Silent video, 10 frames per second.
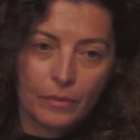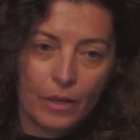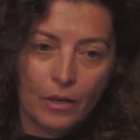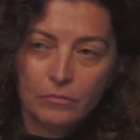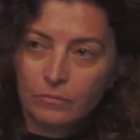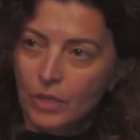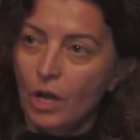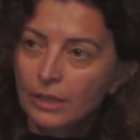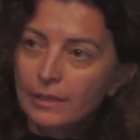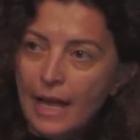on
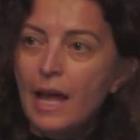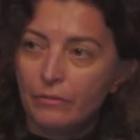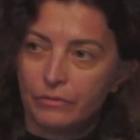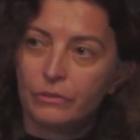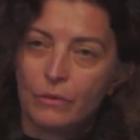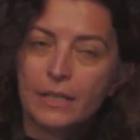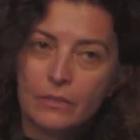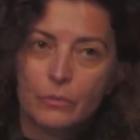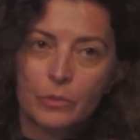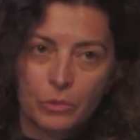the left, right,
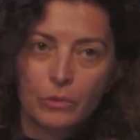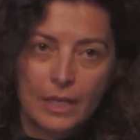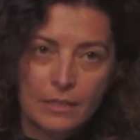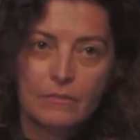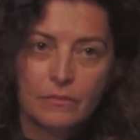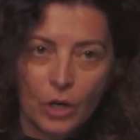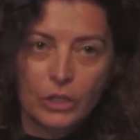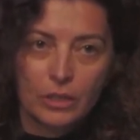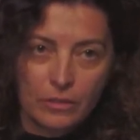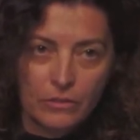these were progressive
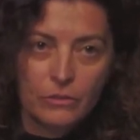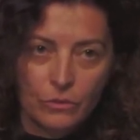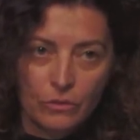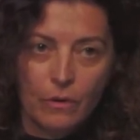artists,